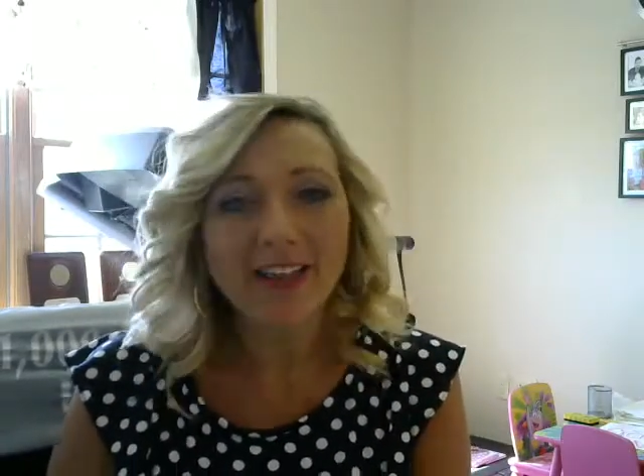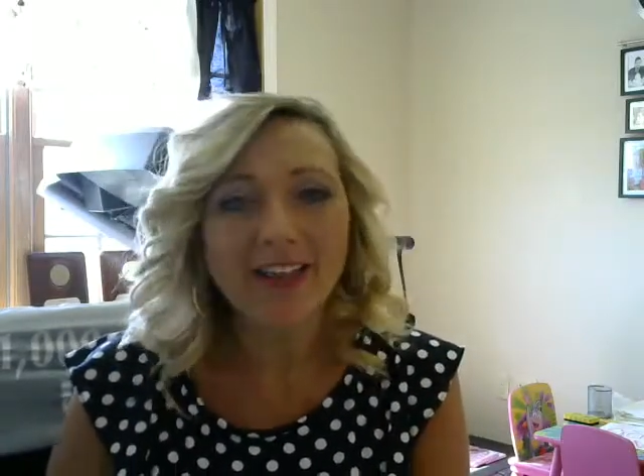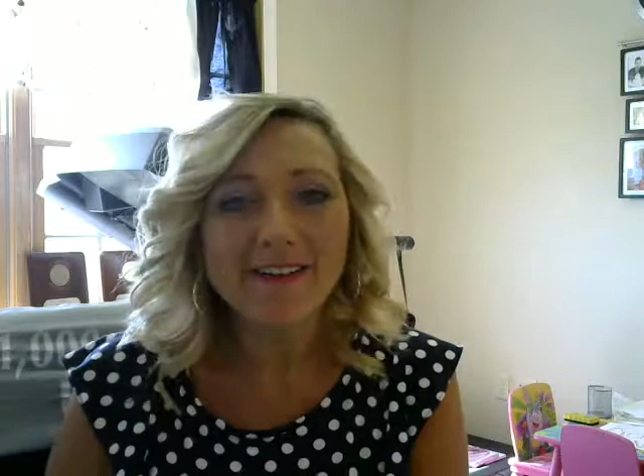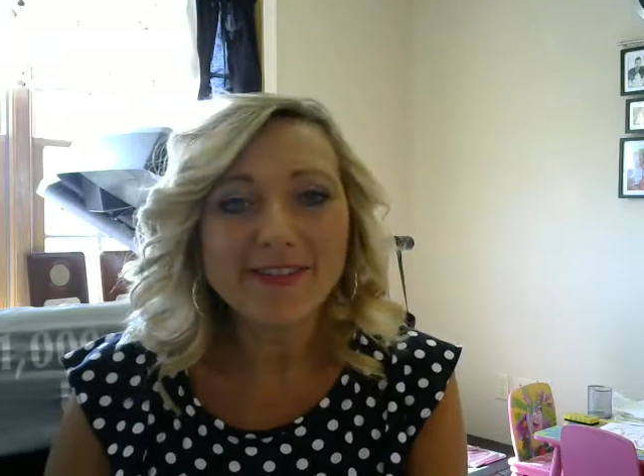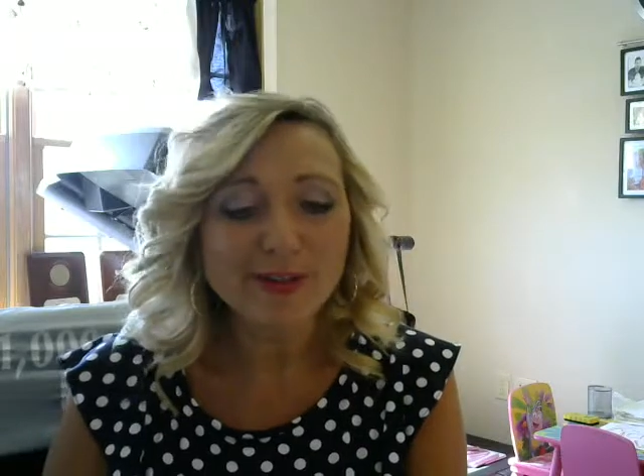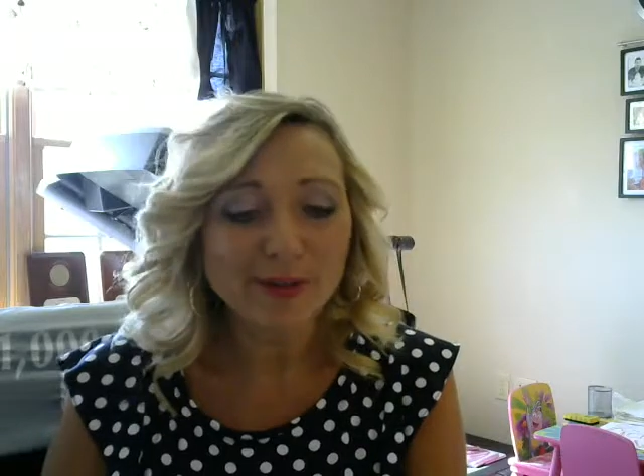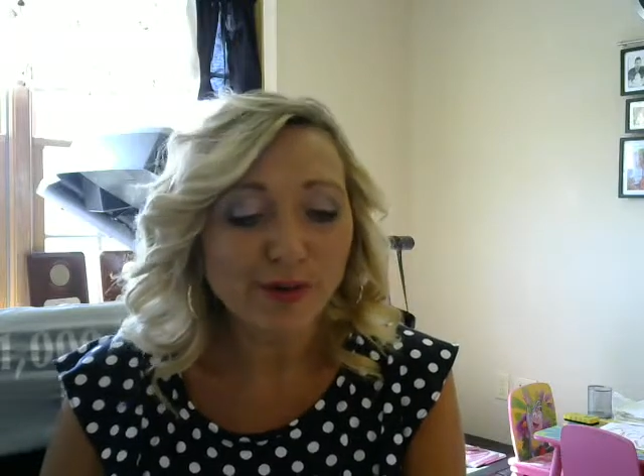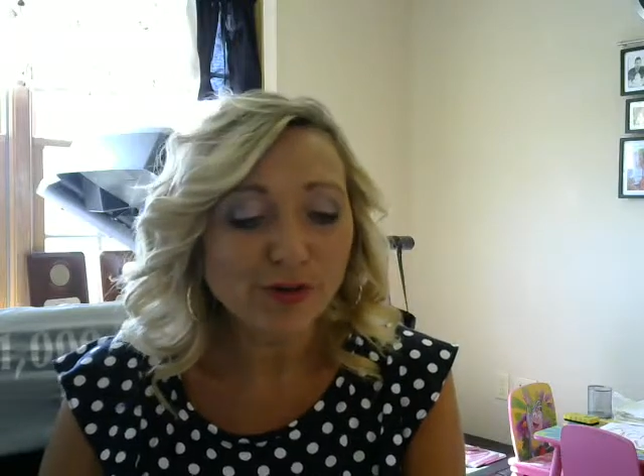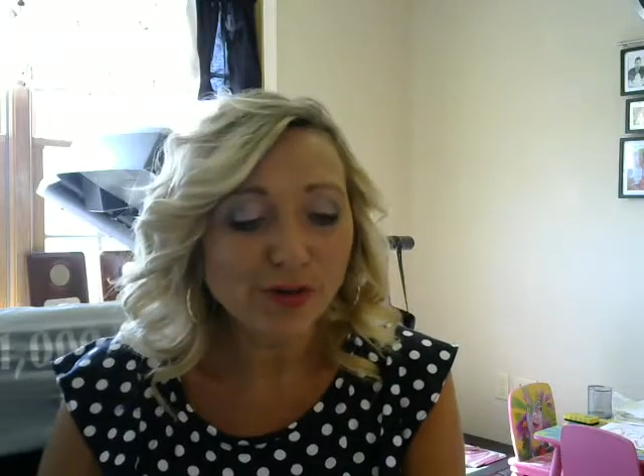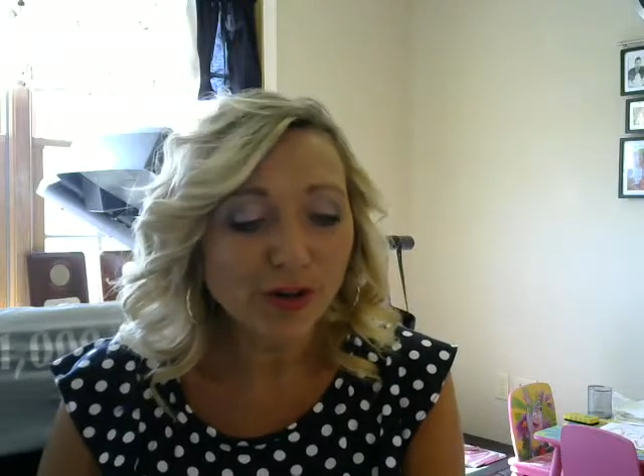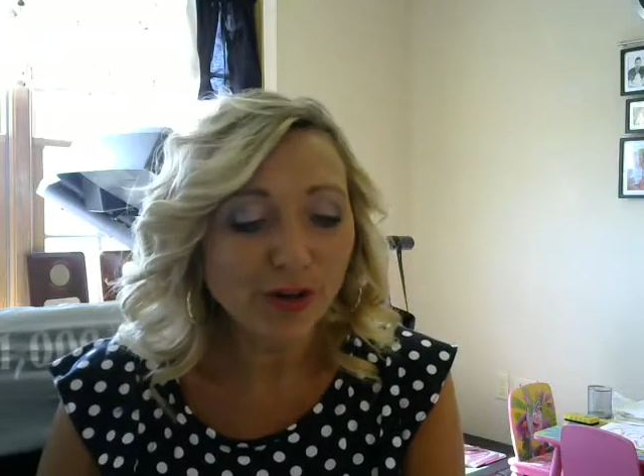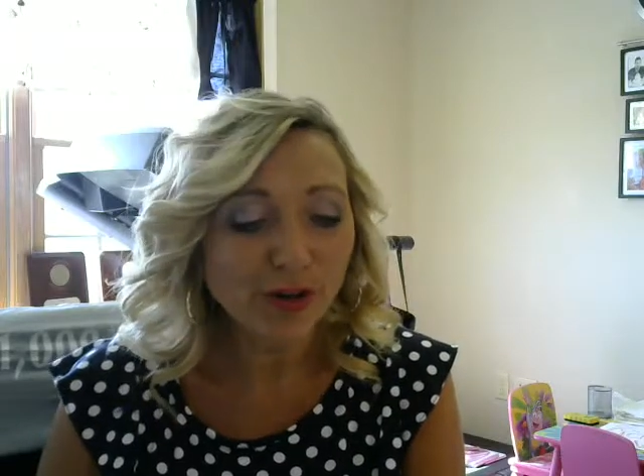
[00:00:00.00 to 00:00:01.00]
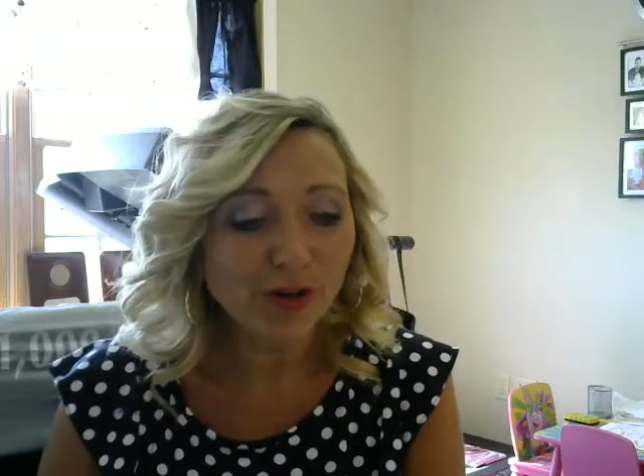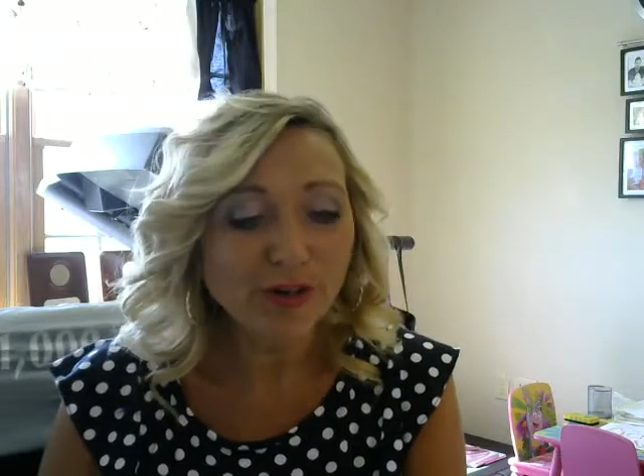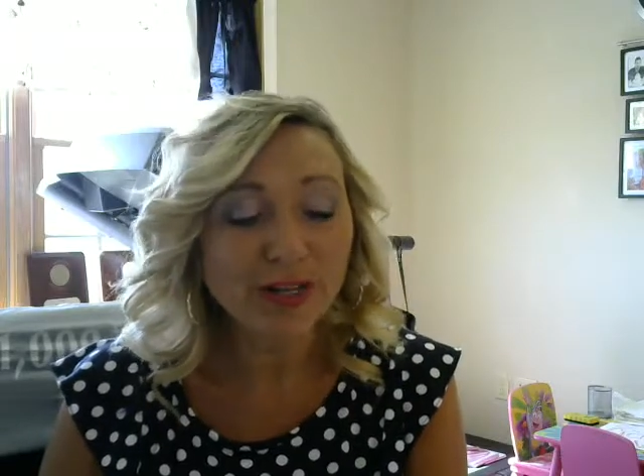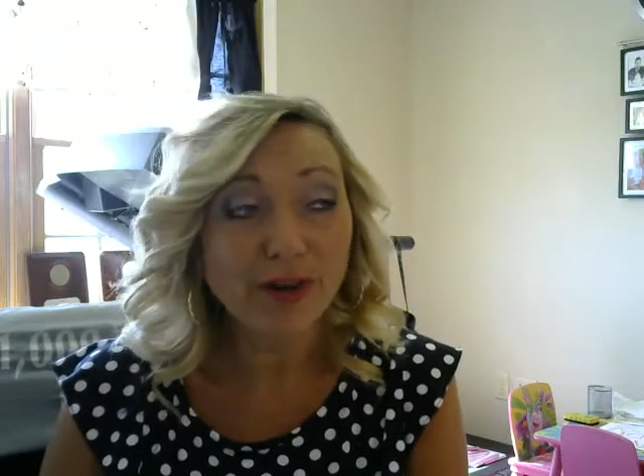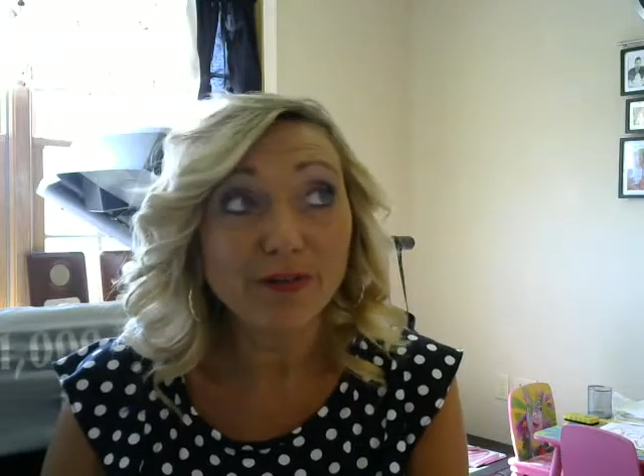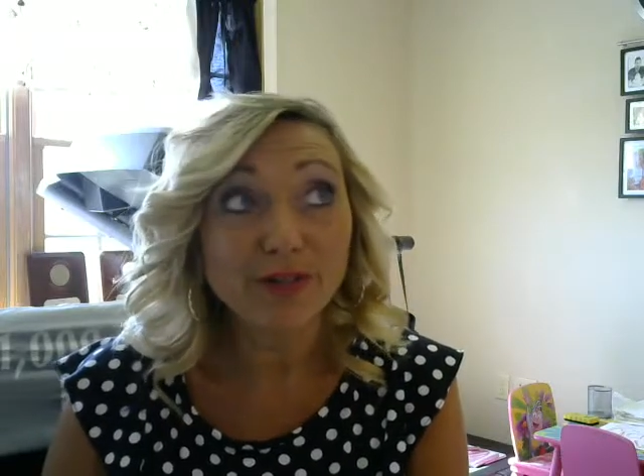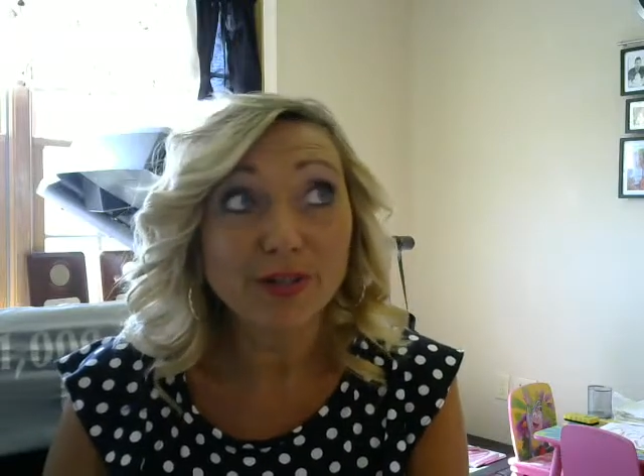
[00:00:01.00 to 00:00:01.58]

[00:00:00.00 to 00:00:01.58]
I love it. You know, Cheryl herself